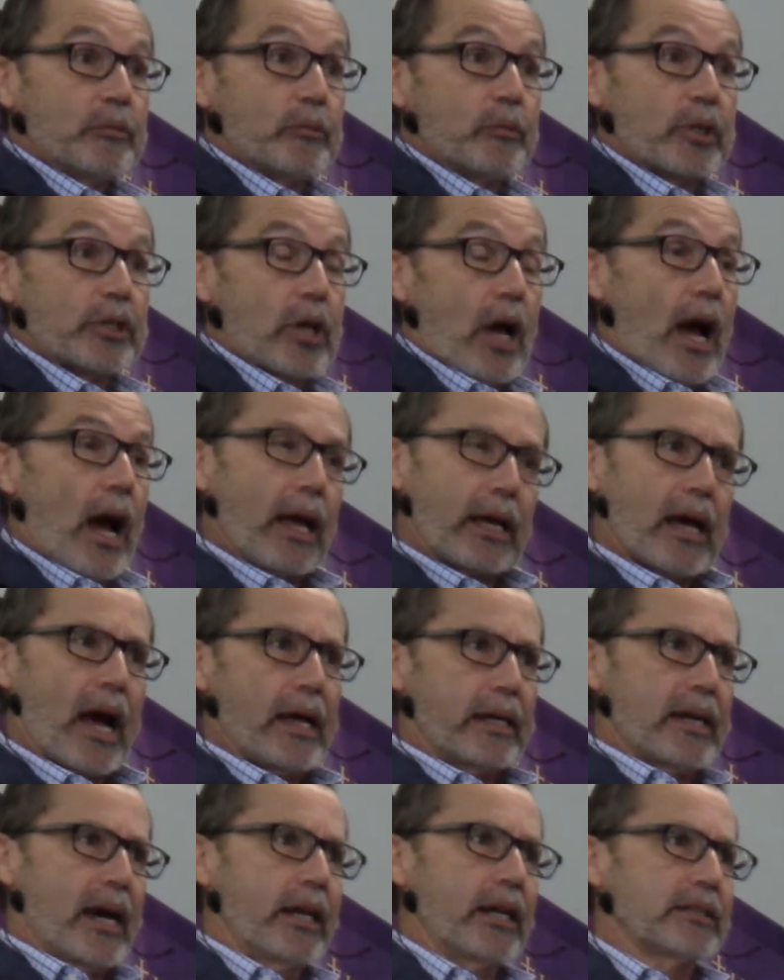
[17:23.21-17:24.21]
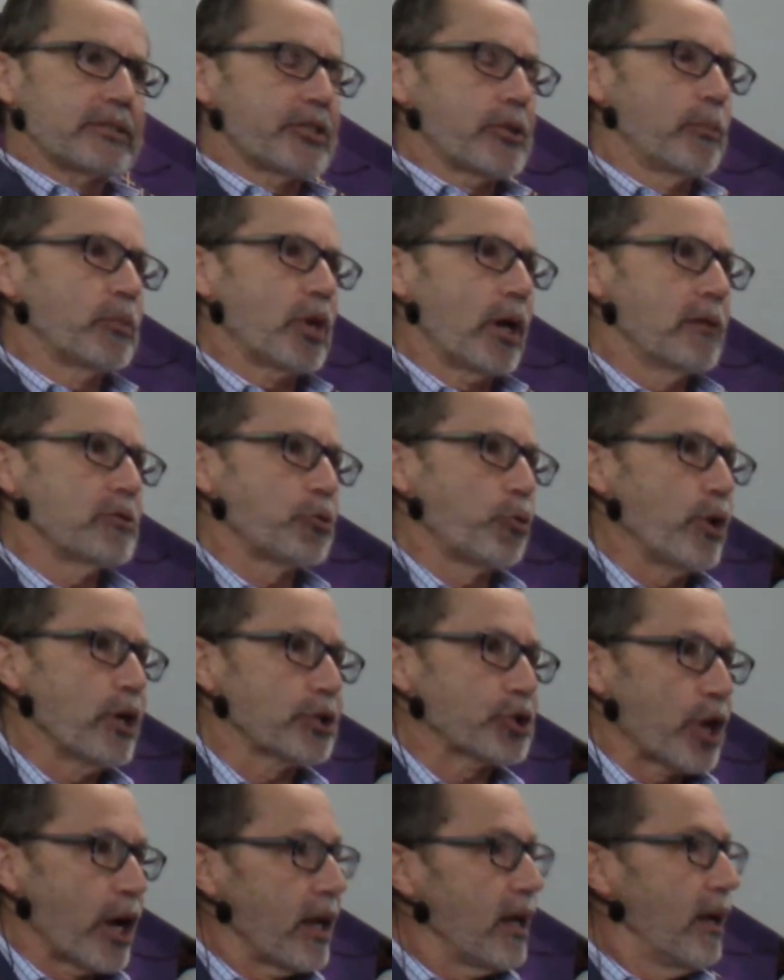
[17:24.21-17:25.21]
But I, I kind of sometimes
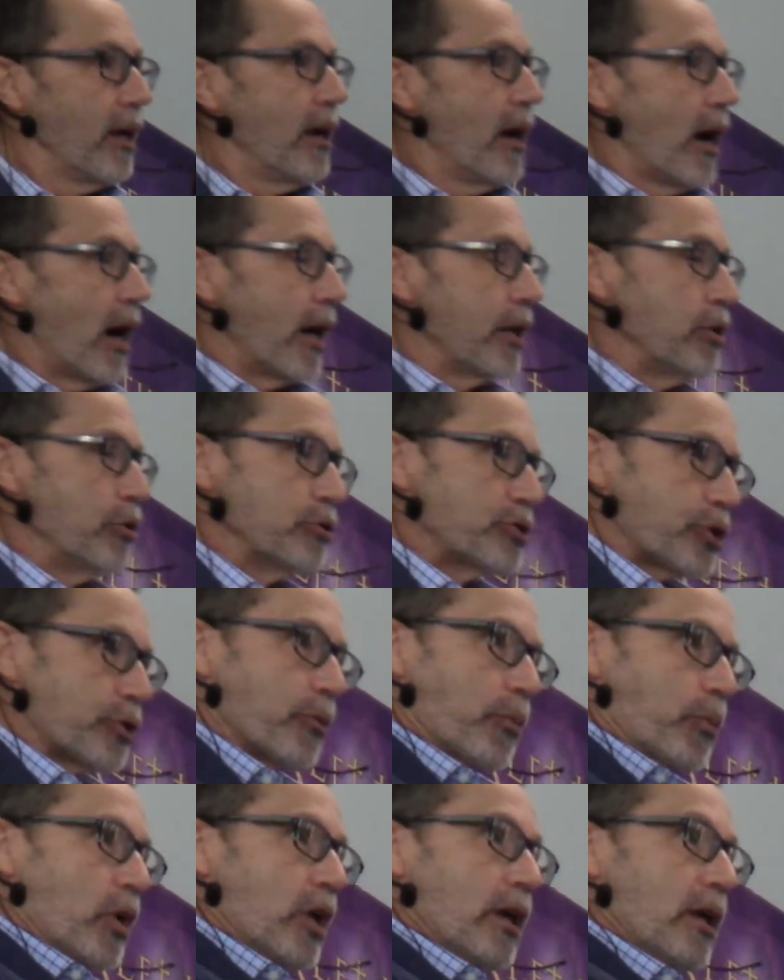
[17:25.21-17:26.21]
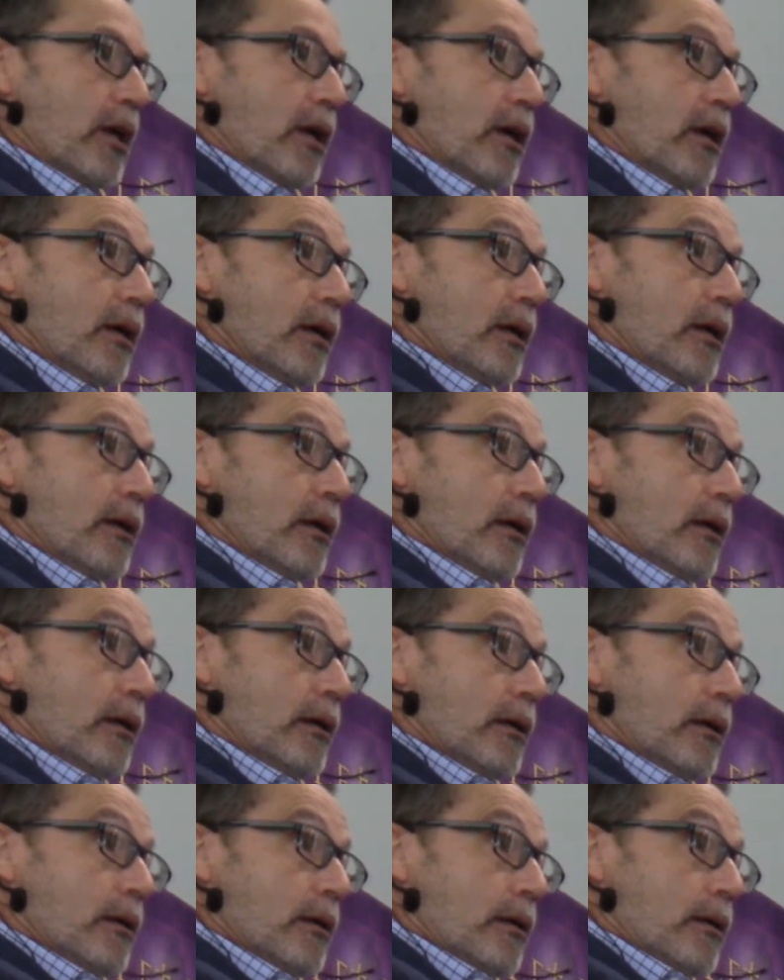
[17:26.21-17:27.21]
wish I, I used to be
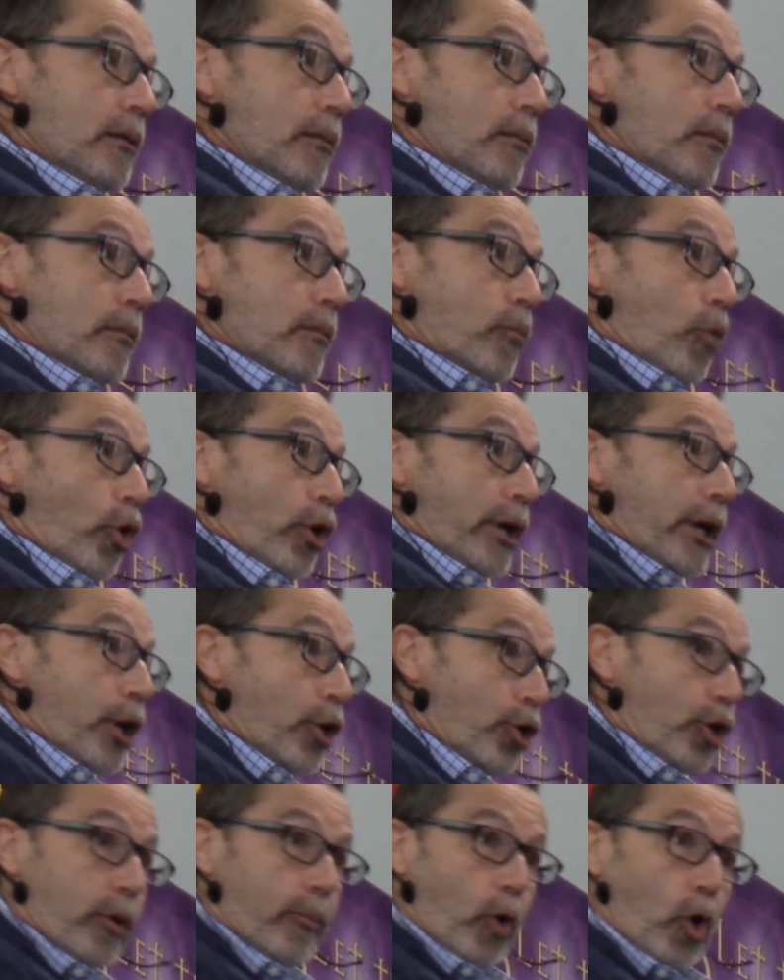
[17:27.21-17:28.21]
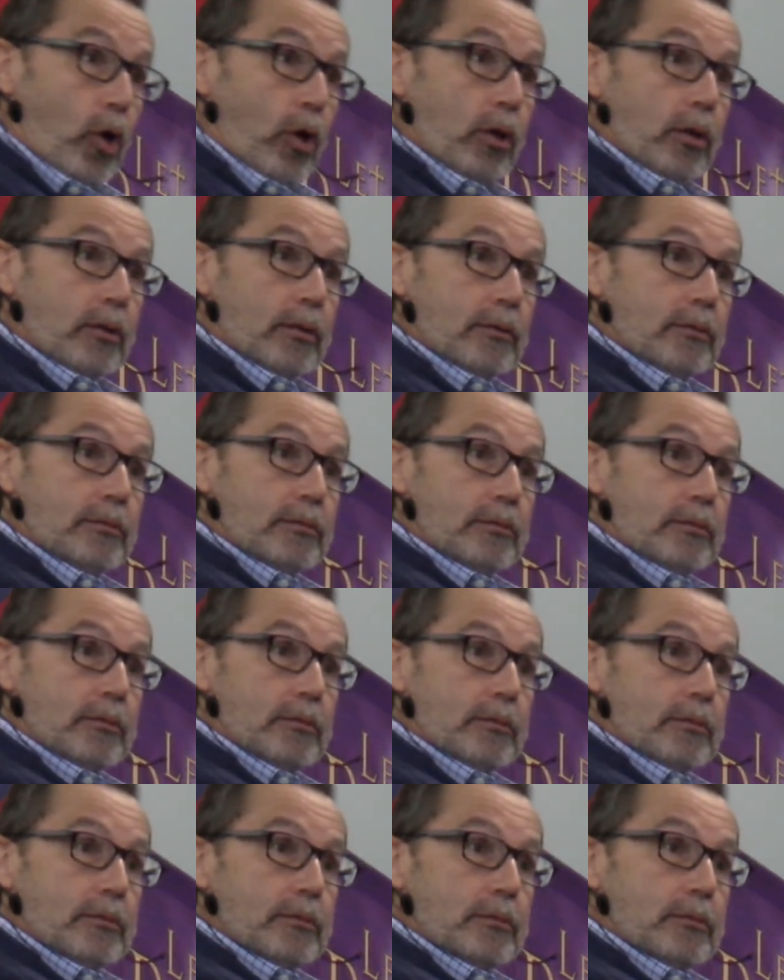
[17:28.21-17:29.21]
more irritable.
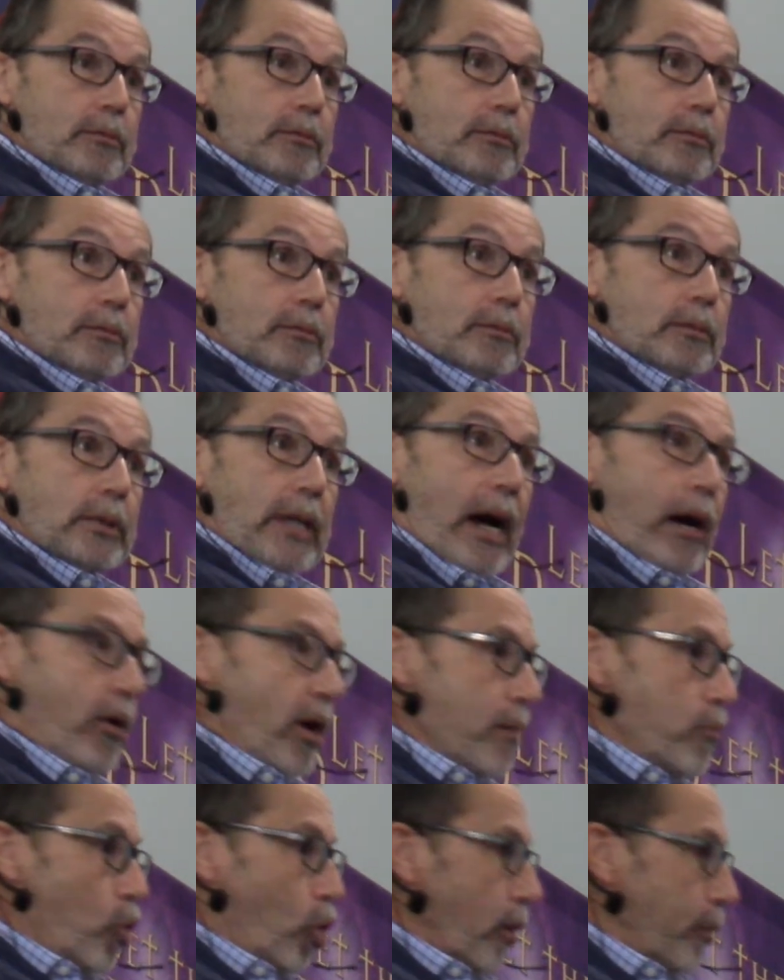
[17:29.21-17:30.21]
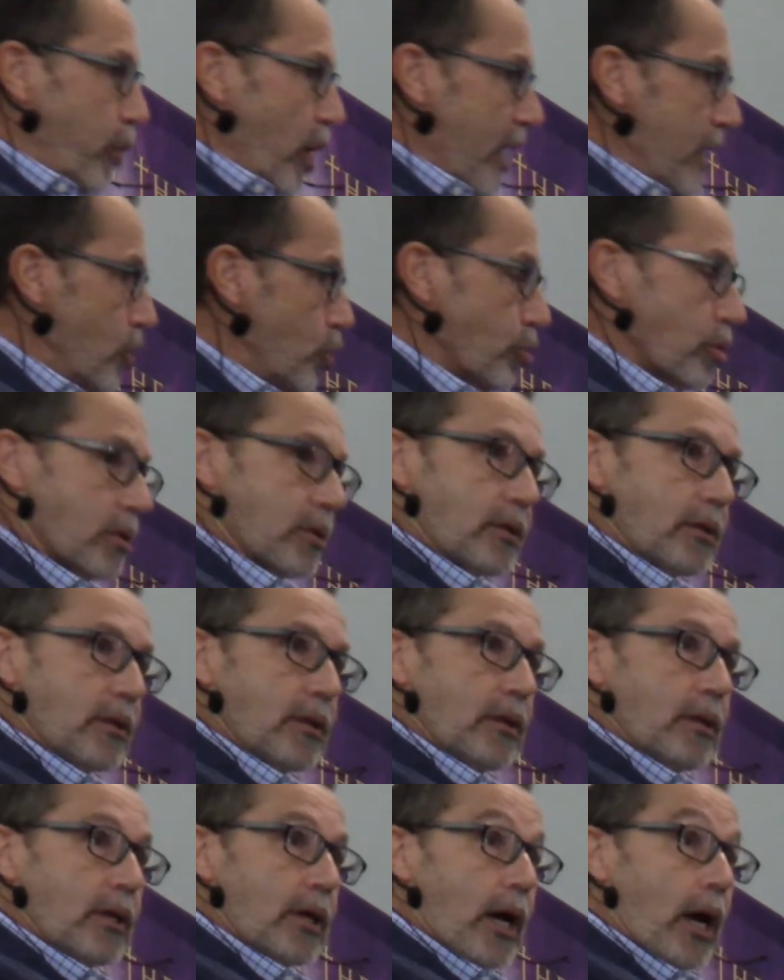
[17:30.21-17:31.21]
Now I'm more patient.
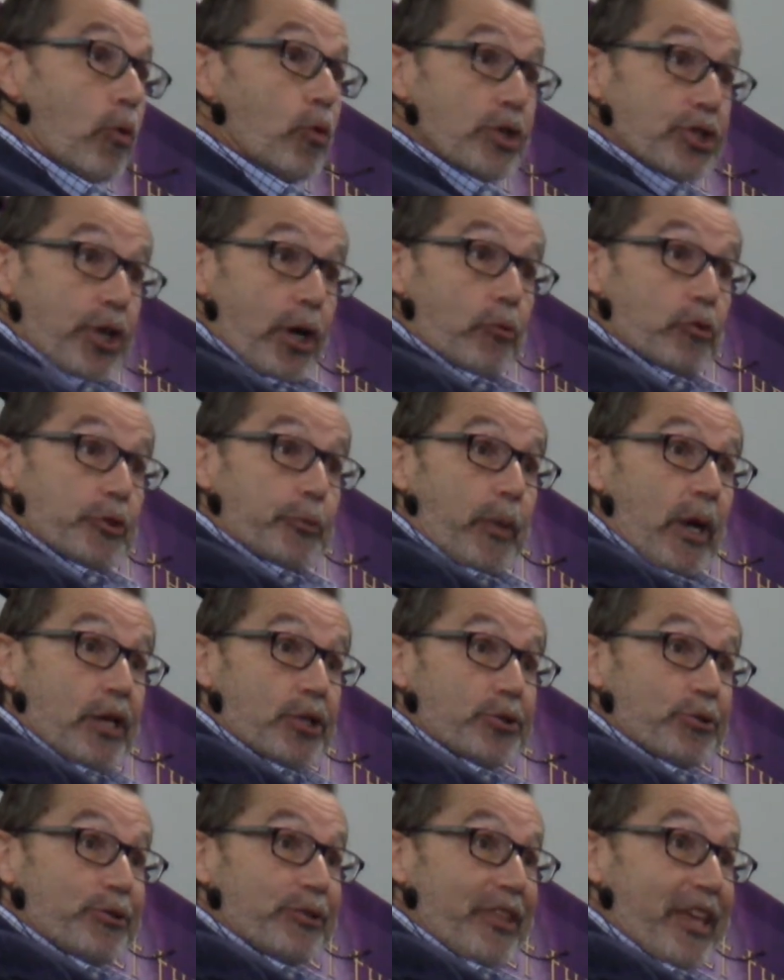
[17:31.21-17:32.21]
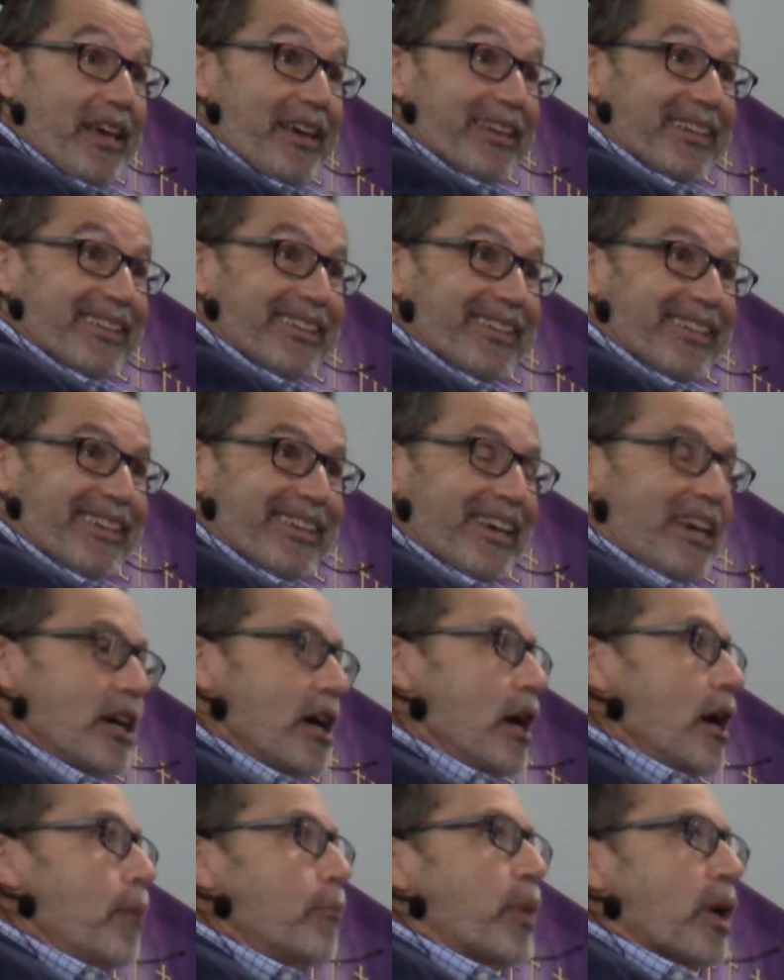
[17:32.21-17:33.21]
I wish I was patient then.
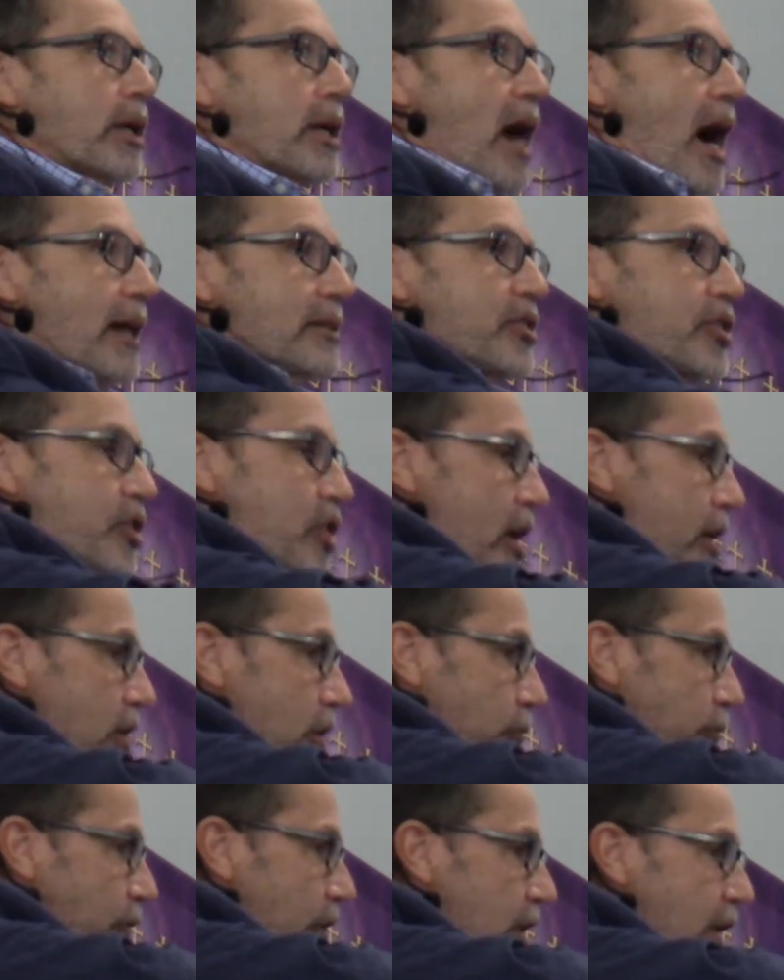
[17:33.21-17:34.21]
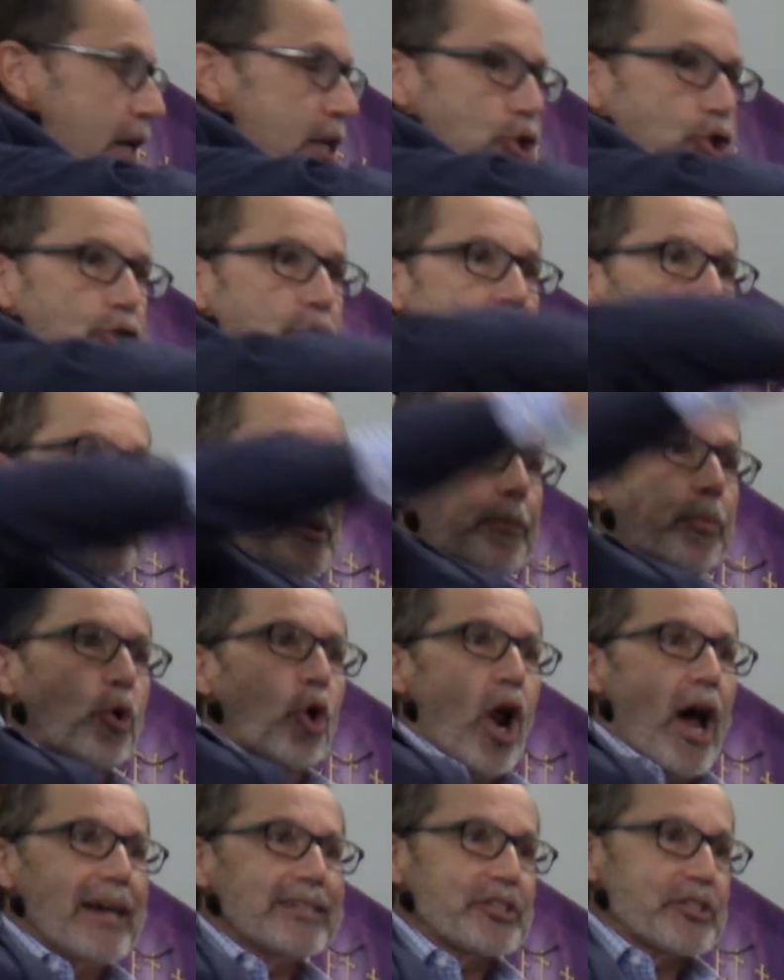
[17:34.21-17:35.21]
But God's sanctification is a
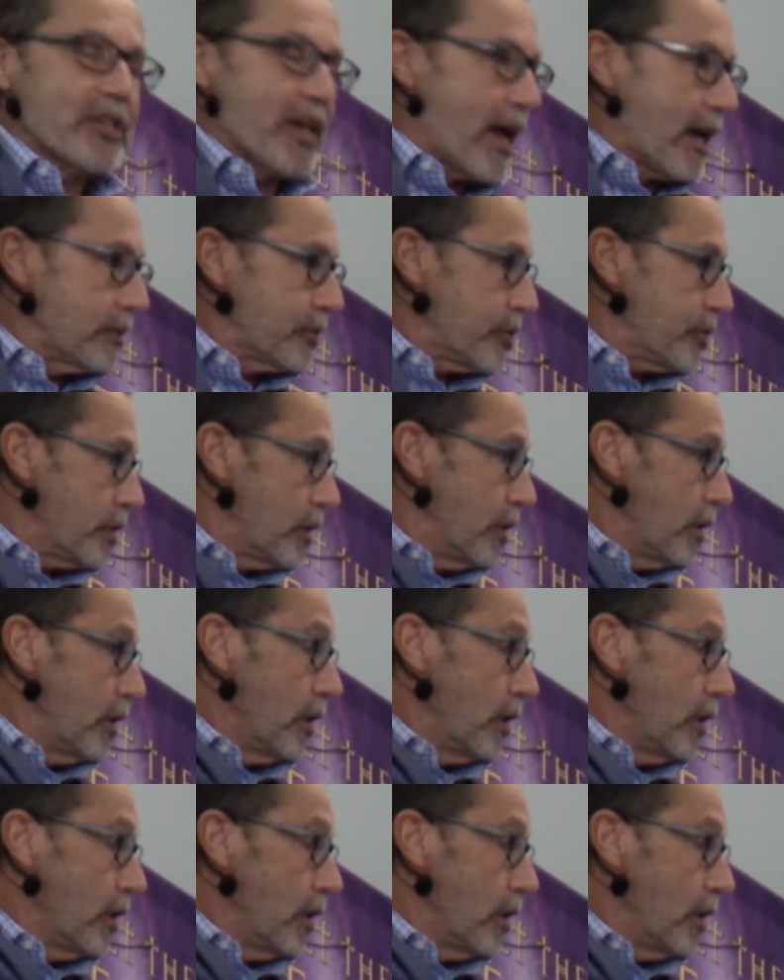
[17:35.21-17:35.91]
process.